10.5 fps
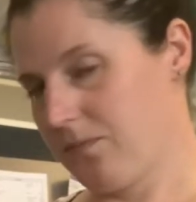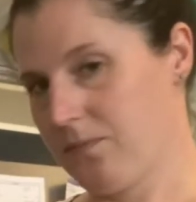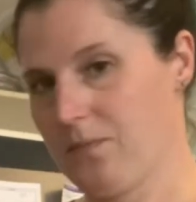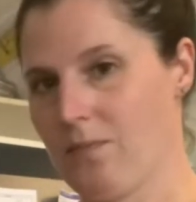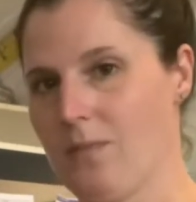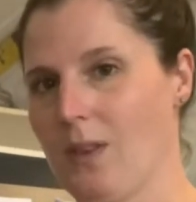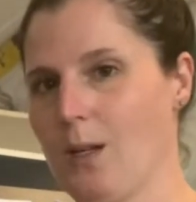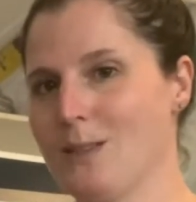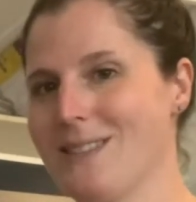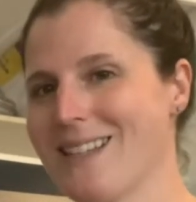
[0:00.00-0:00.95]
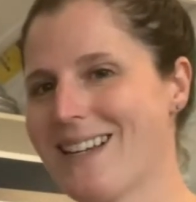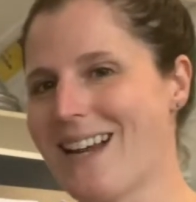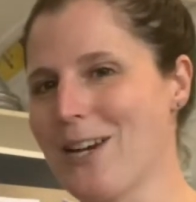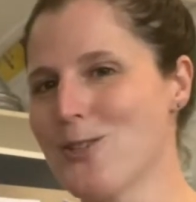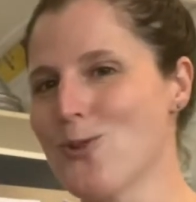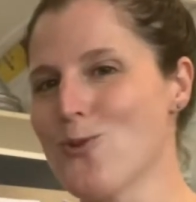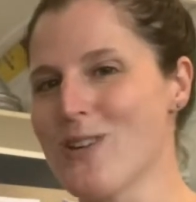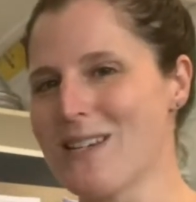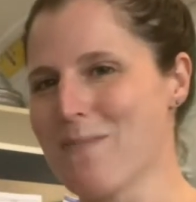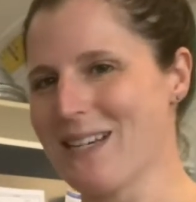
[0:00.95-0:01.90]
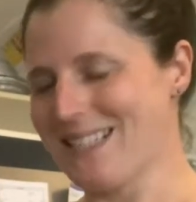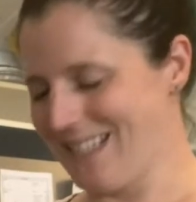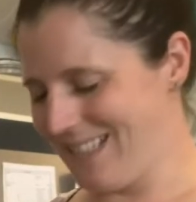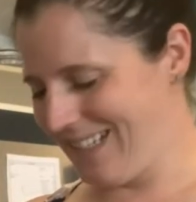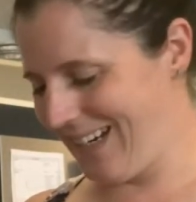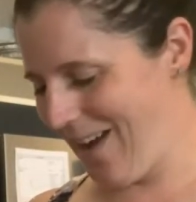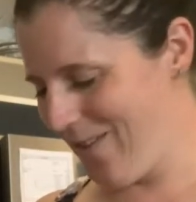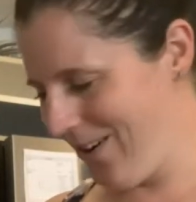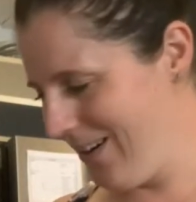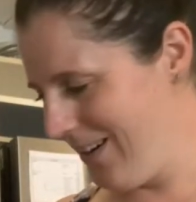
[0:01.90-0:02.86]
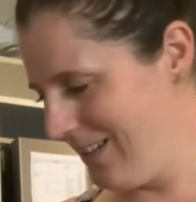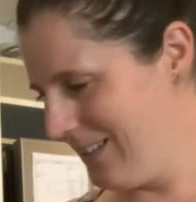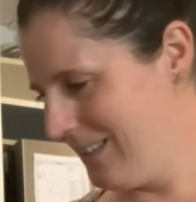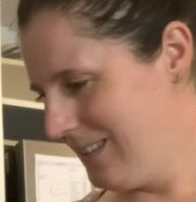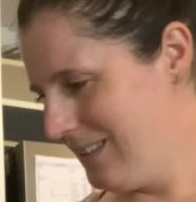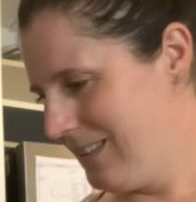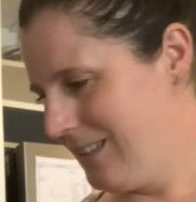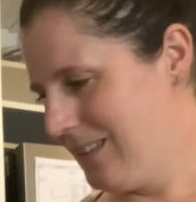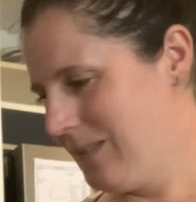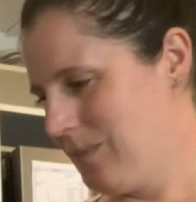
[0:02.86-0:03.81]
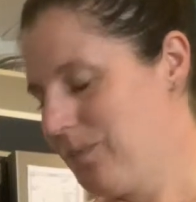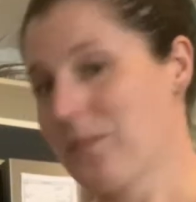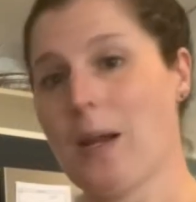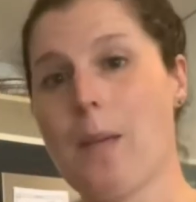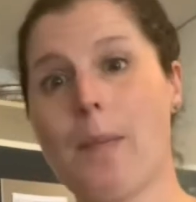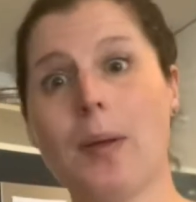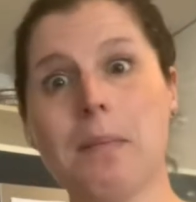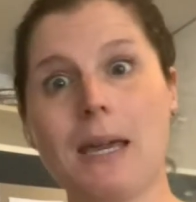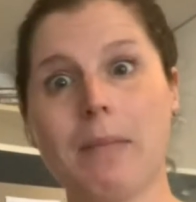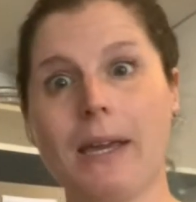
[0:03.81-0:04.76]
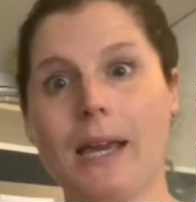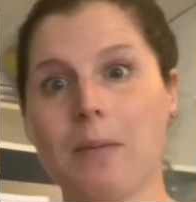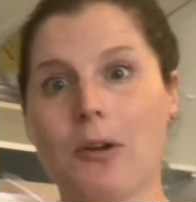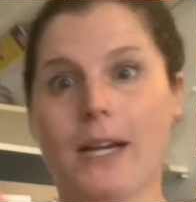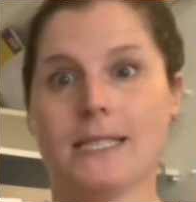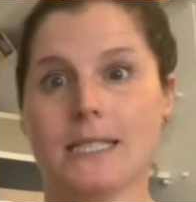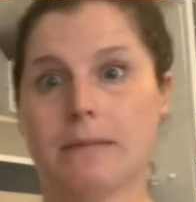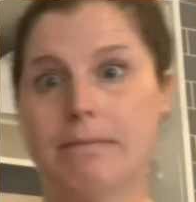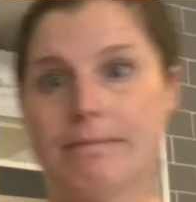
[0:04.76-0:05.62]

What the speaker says: It's kind of soothing to mix it together. But maybe I'm crazy.